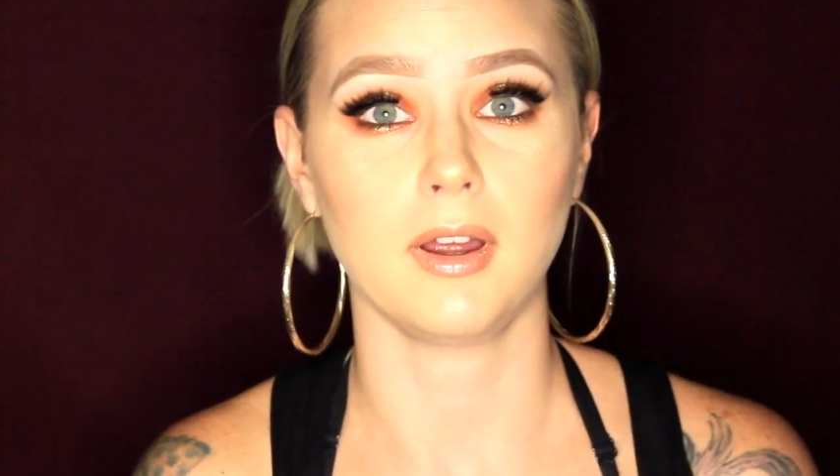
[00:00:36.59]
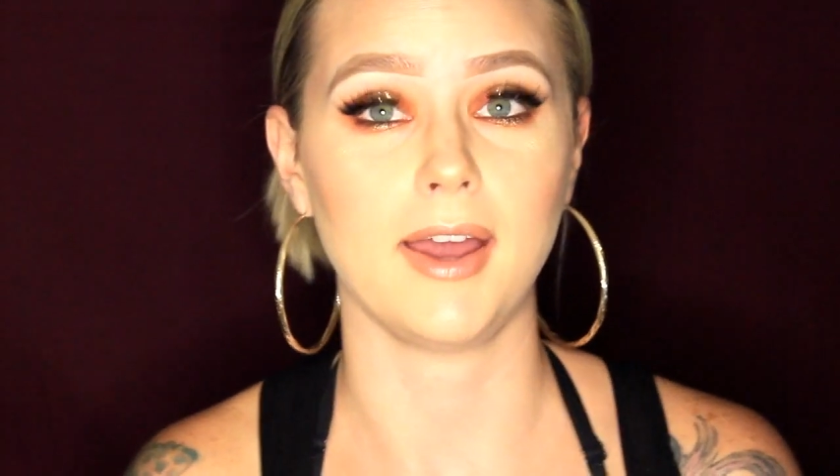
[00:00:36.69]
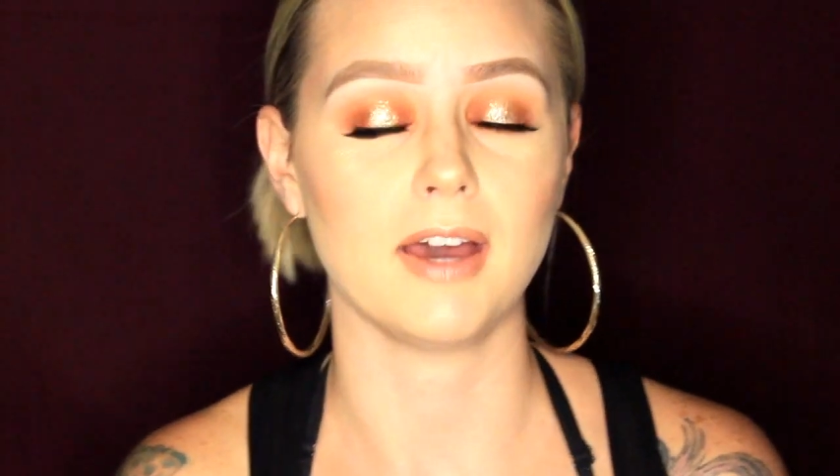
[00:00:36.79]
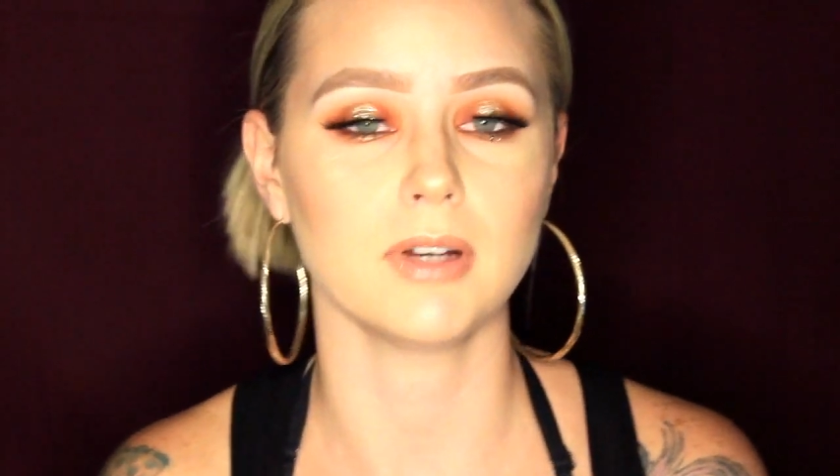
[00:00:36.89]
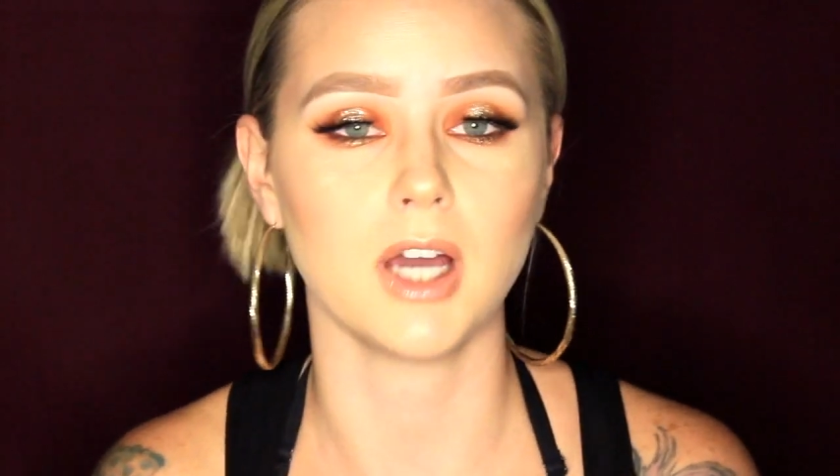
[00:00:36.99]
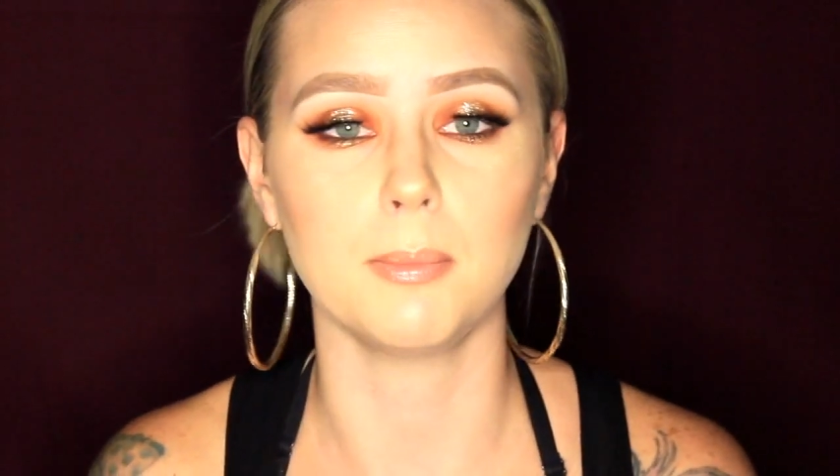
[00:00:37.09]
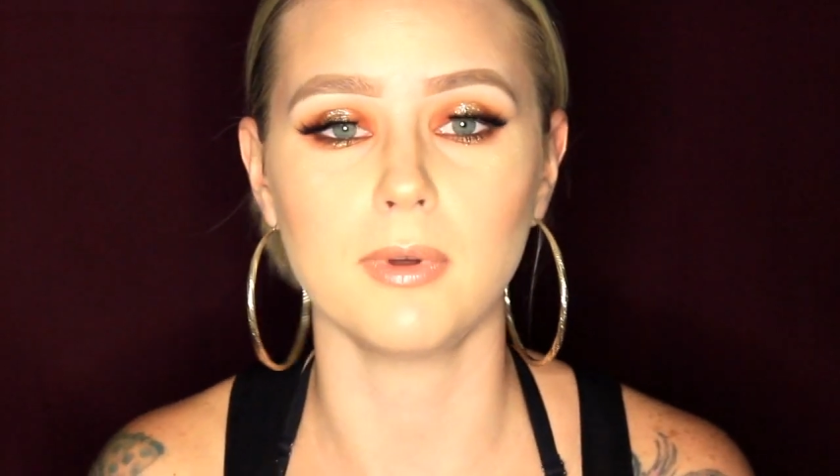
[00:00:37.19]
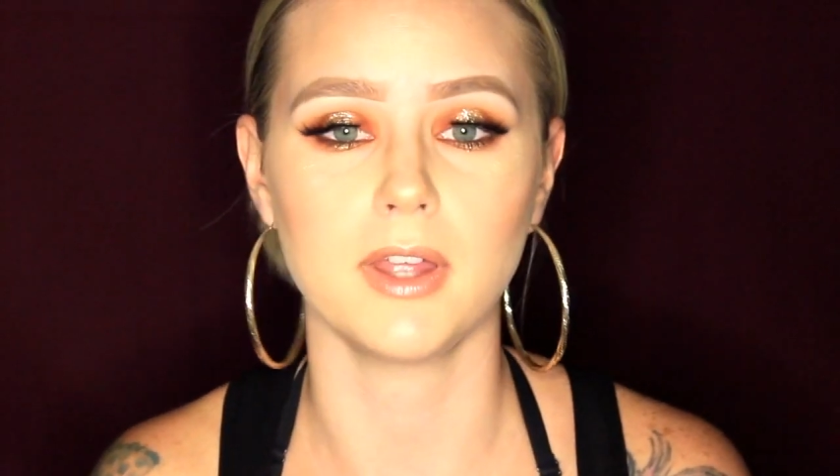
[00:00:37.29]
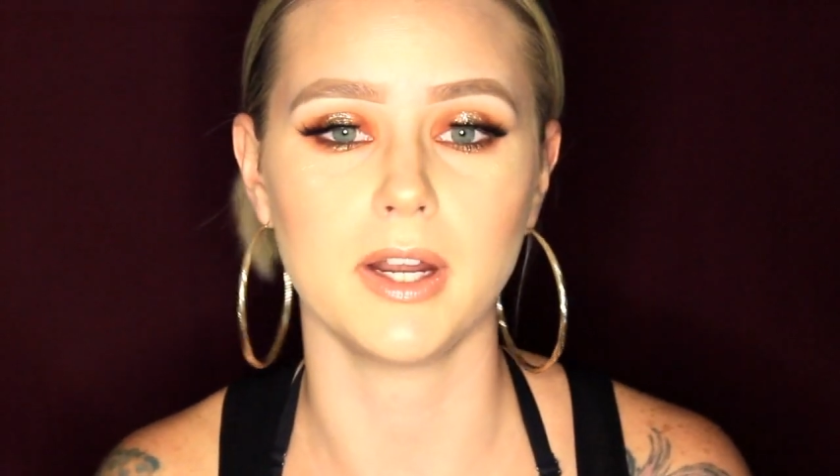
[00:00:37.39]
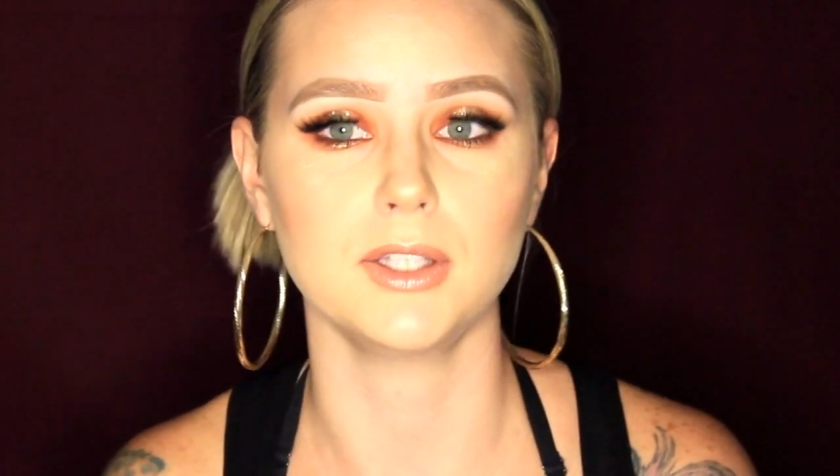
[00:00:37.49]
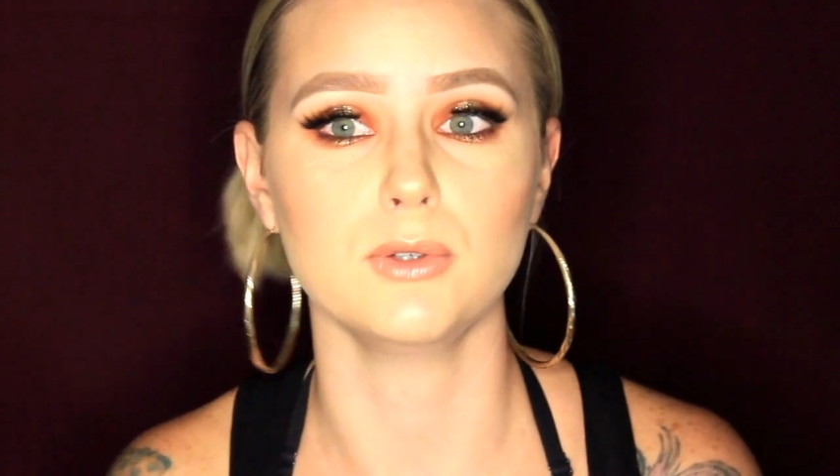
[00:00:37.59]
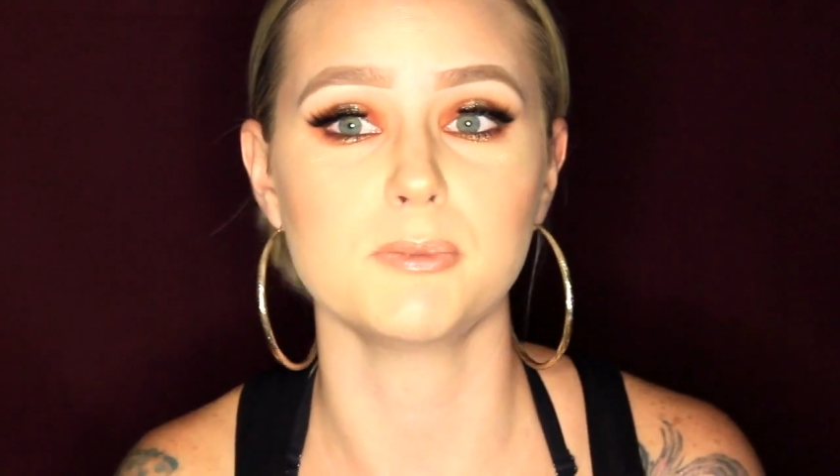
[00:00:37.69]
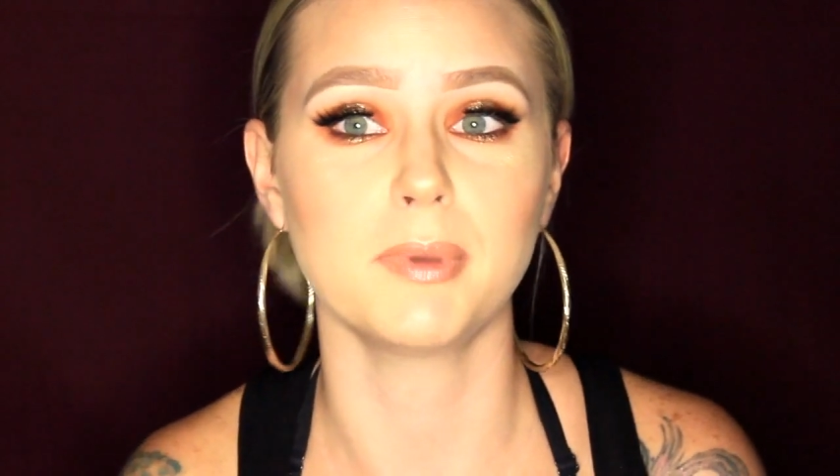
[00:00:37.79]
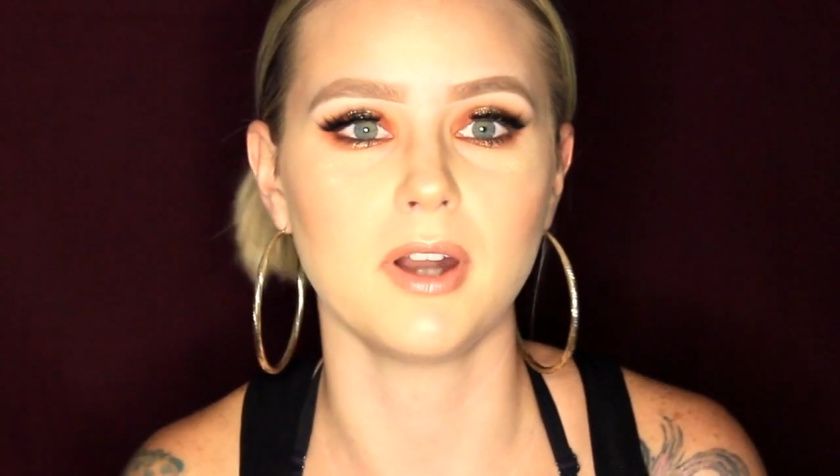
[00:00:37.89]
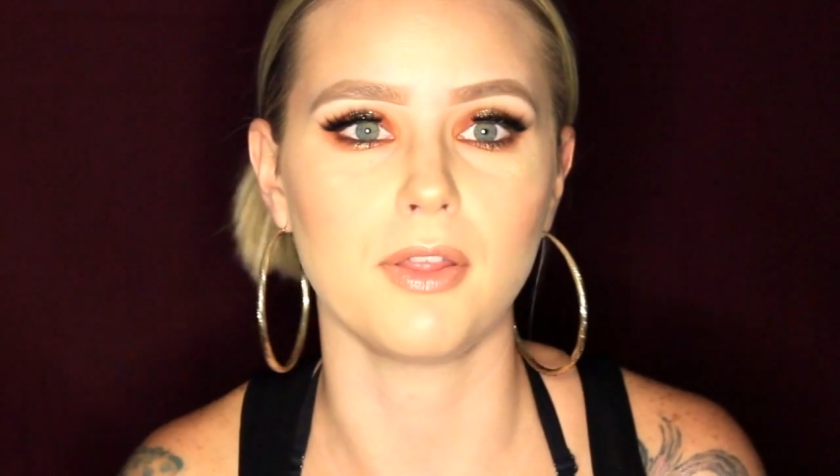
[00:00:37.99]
I have a couple that I use, but